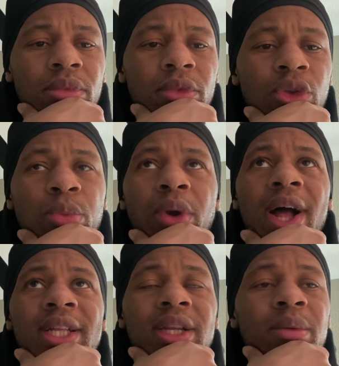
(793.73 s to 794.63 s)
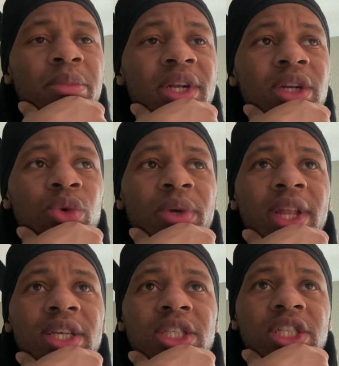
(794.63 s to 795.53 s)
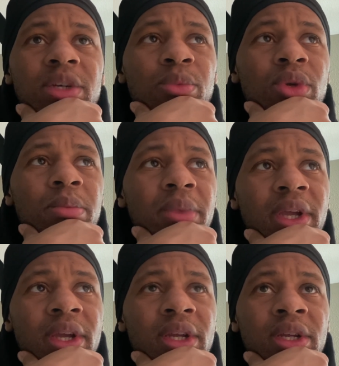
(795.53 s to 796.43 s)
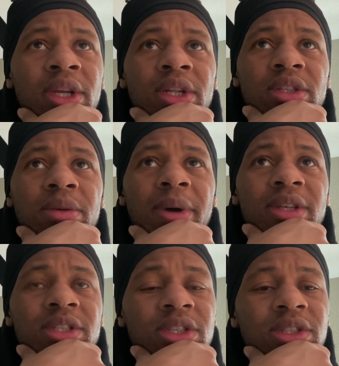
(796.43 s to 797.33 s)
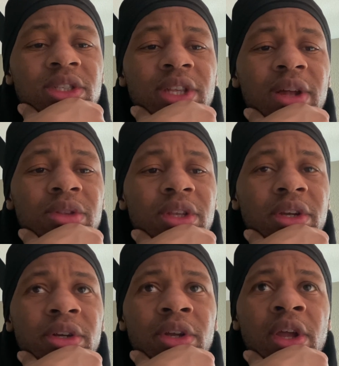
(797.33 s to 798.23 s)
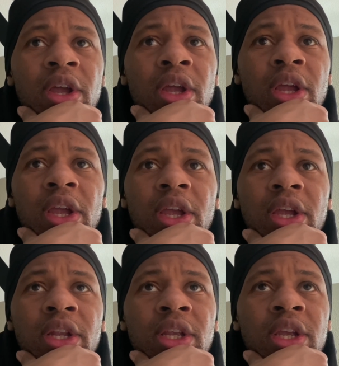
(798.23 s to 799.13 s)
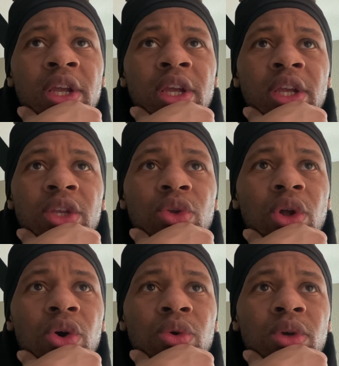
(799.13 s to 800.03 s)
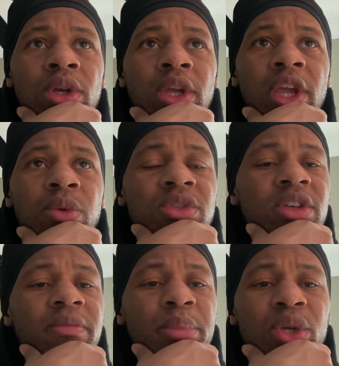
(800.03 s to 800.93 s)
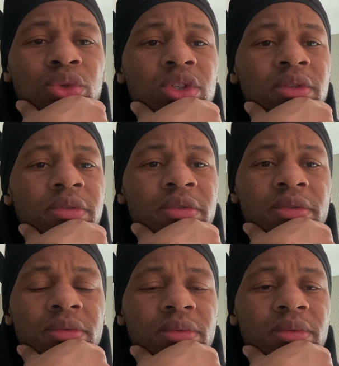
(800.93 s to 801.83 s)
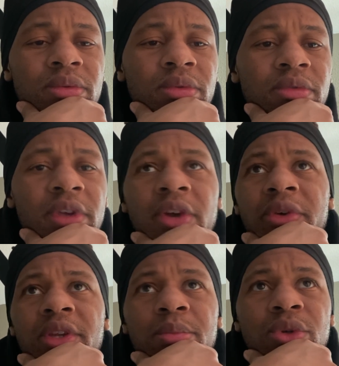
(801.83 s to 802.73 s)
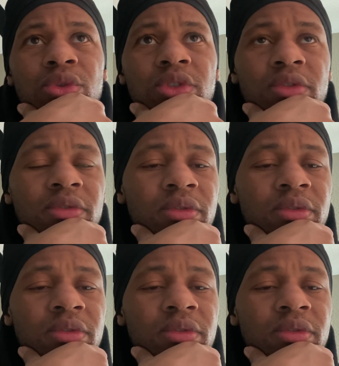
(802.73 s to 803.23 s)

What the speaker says: You probably done been in a relationship with a man, to my sisters out there, and, it was abusive, very abusive,